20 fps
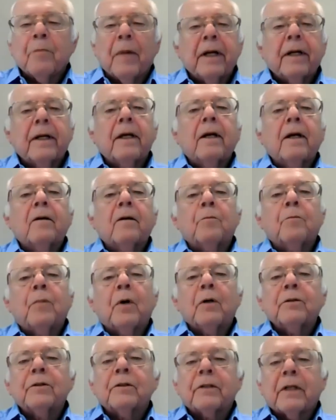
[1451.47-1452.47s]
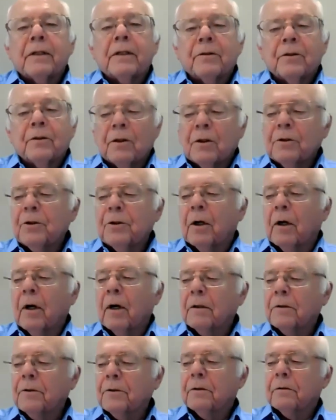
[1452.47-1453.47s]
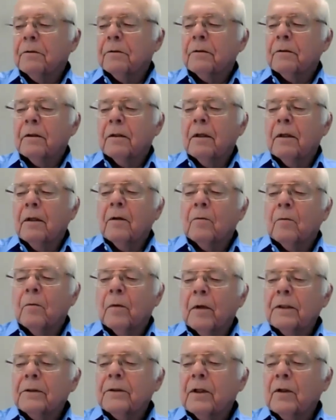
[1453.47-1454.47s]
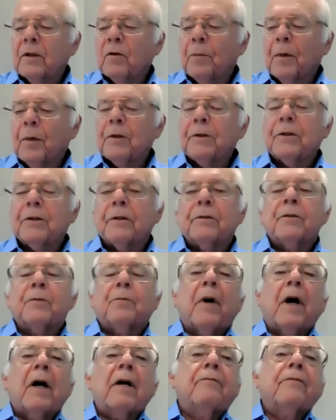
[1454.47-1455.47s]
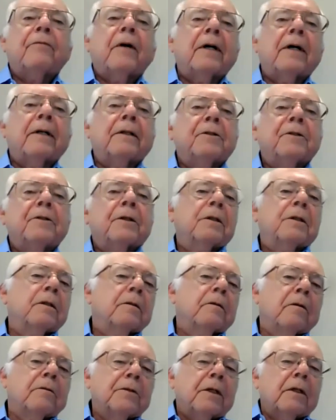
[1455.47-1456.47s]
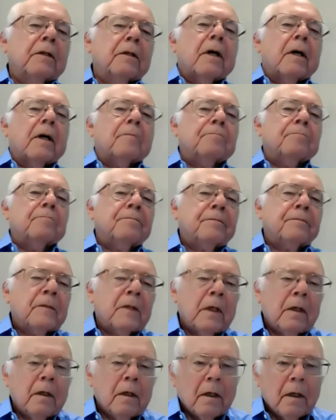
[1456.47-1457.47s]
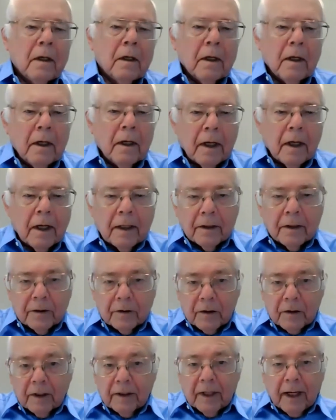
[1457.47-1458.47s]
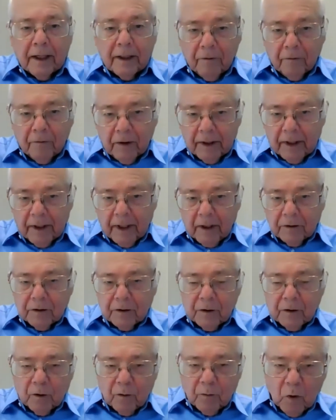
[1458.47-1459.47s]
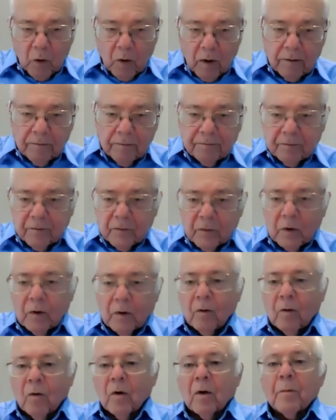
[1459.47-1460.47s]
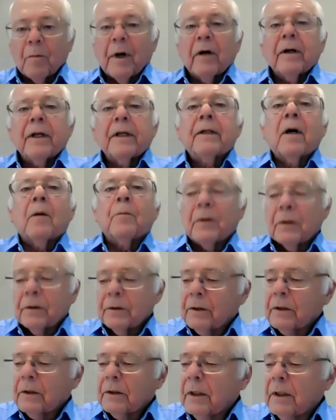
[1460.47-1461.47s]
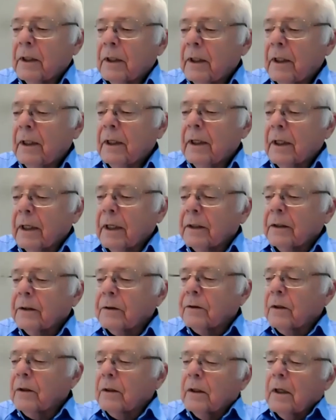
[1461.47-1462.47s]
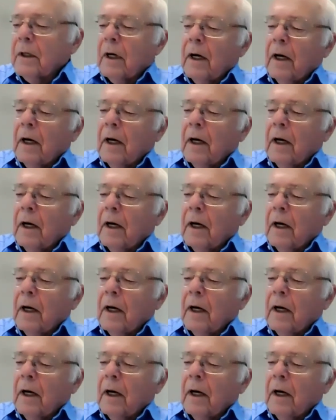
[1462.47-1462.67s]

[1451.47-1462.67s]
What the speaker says: Medicare imposes a surcharge when a single person's modified adjusted gross income is 91,000 or more, or a married couple's is